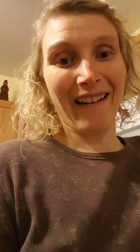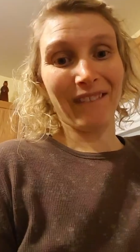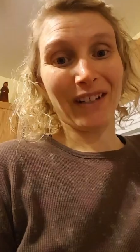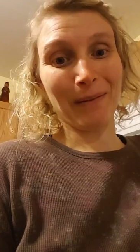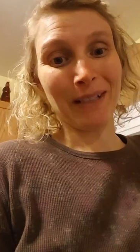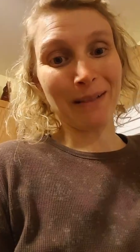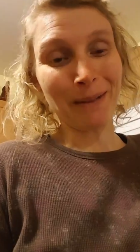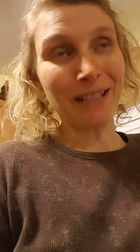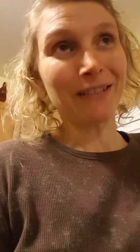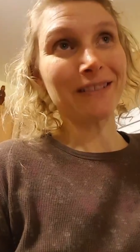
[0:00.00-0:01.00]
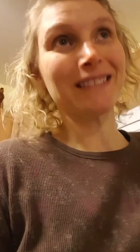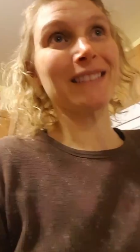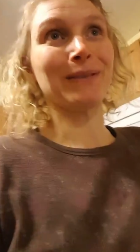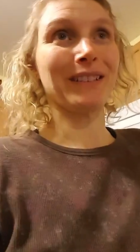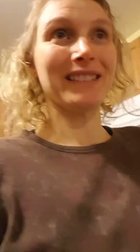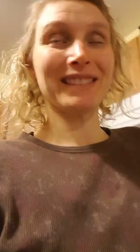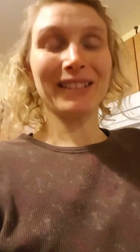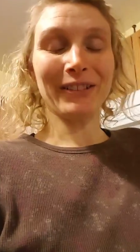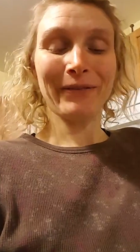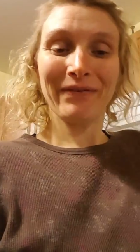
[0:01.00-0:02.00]
I forgot my tomatoes this week.
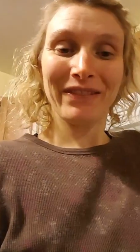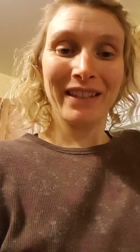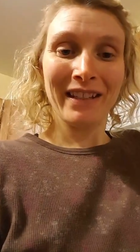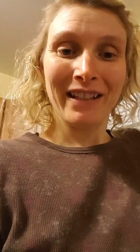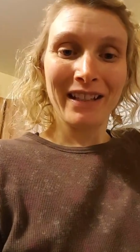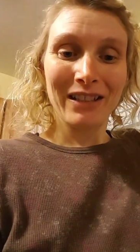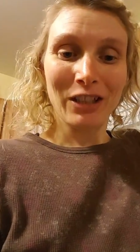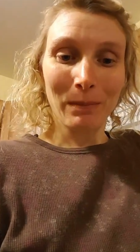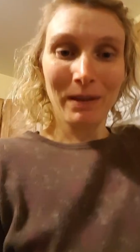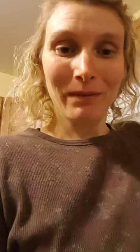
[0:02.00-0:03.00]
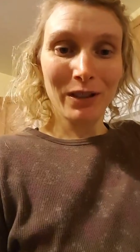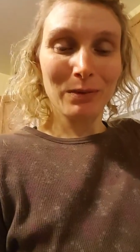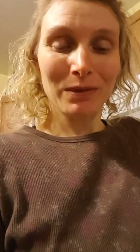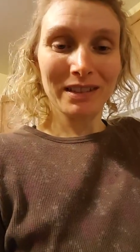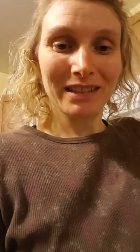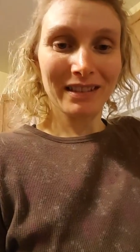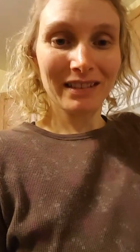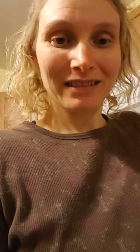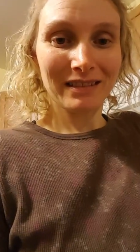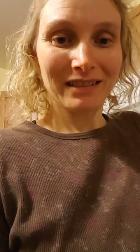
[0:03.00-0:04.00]
So chopping up vegetables and